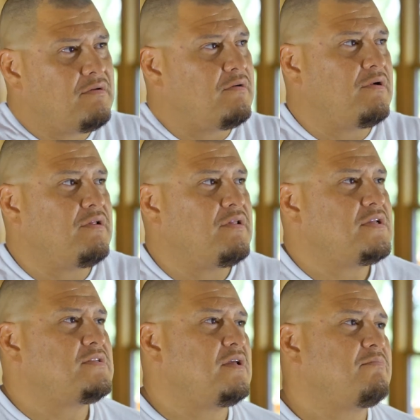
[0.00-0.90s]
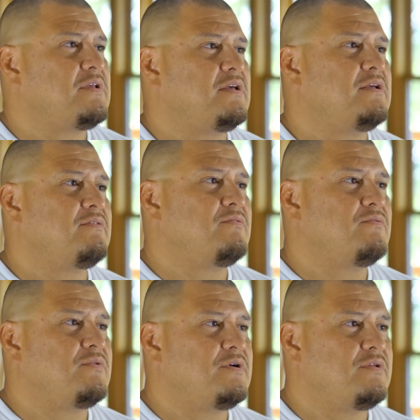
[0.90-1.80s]
They stepped in
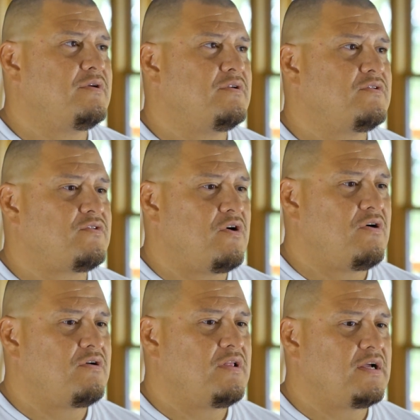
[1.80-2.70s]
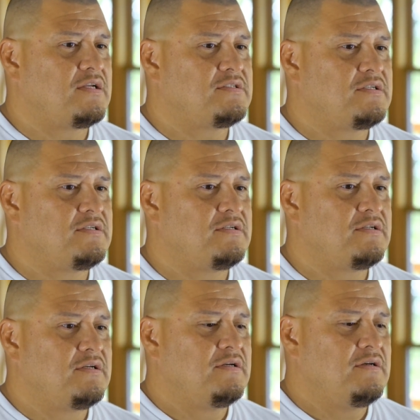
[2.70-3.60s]
really strong, like I said,
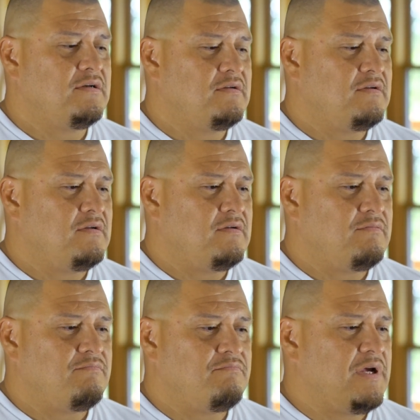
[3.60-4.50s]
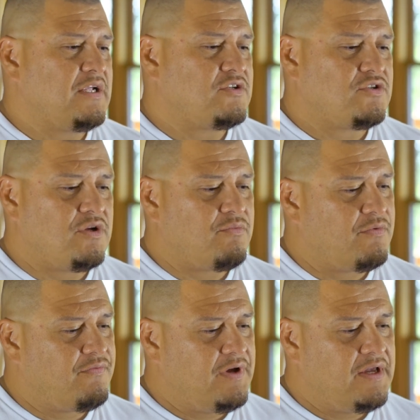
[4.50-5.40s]
making sure that we're
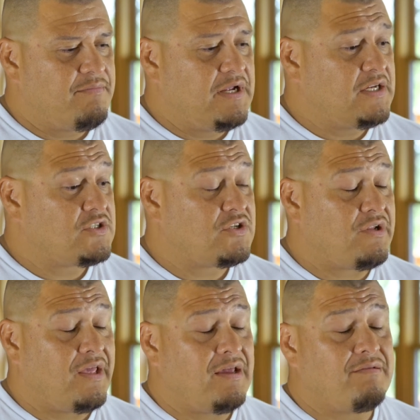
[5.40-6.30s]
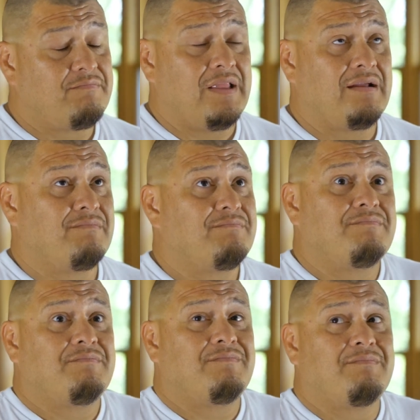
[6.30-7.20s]
fed, making sure that like
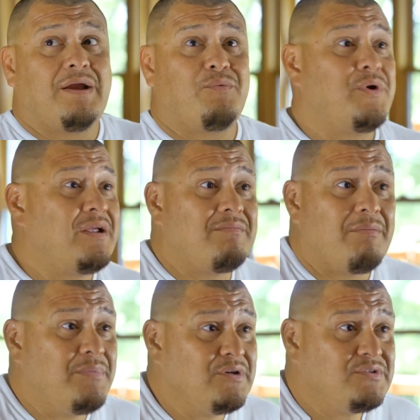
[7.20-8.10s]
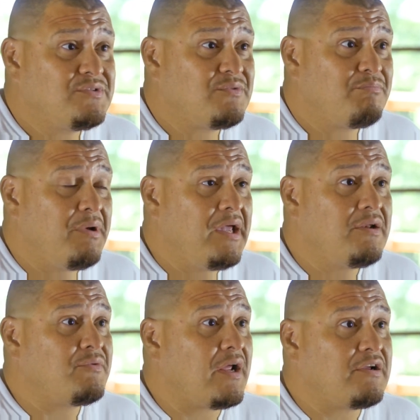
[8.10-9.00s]
my rent, my bills were paid
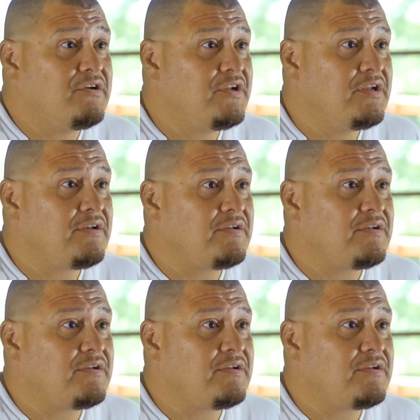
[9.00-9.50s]
when I couldn't.